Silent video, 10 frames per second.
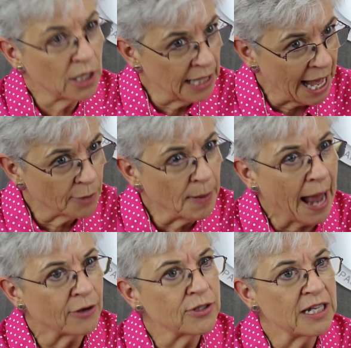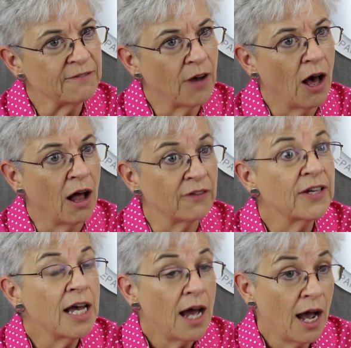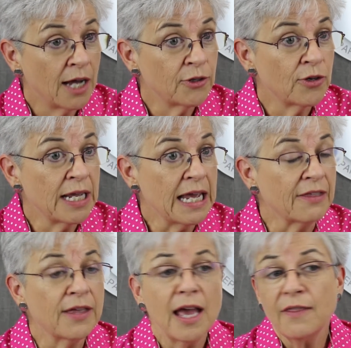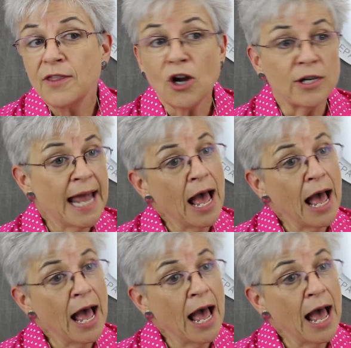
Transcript: cloud patterns evolve underneath. There are